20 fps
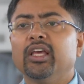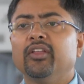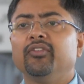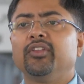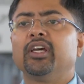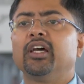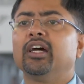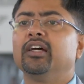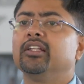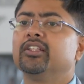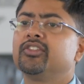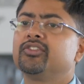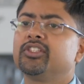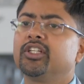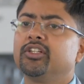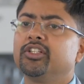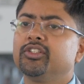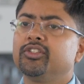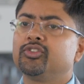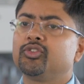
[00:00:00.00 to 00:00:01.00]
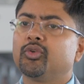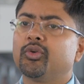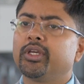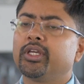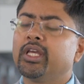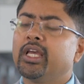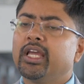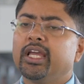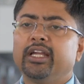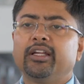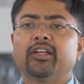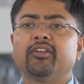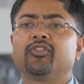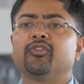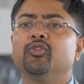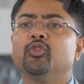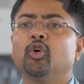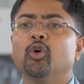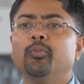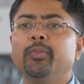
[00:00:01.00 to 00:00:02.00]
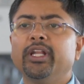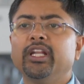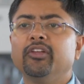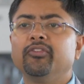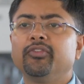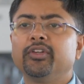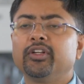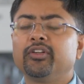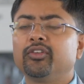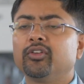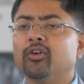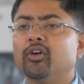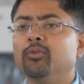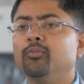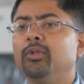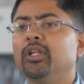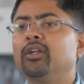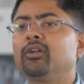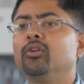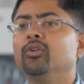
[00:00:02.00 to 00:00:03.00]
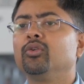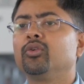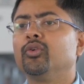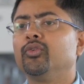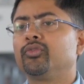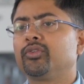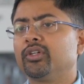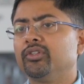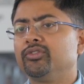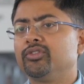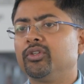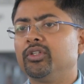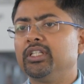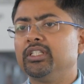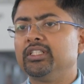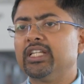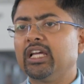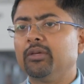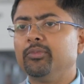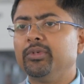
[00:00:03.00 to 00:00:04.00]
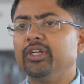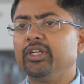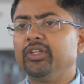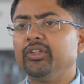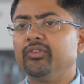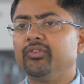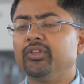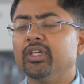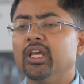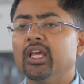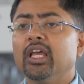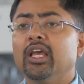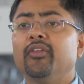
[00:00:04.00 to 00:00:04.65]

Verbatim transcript: The other studies showing it has no benefits on blood glucose control in diabetes.